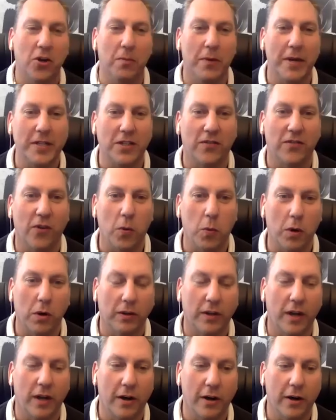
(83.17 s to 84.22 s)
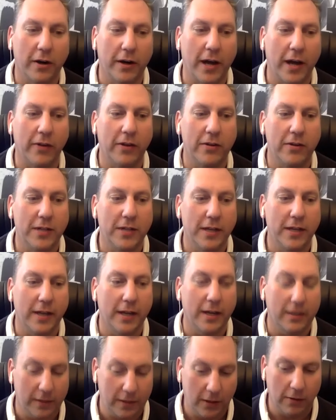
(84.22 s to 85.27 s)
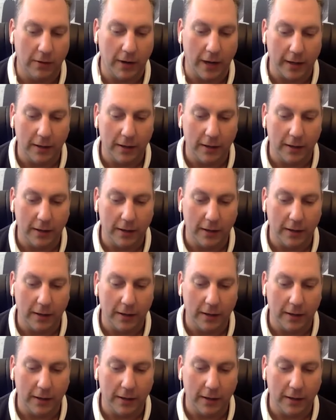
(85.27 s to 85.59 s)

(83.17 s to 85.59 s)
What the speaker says: reason for world hunger now that you say that. You're right.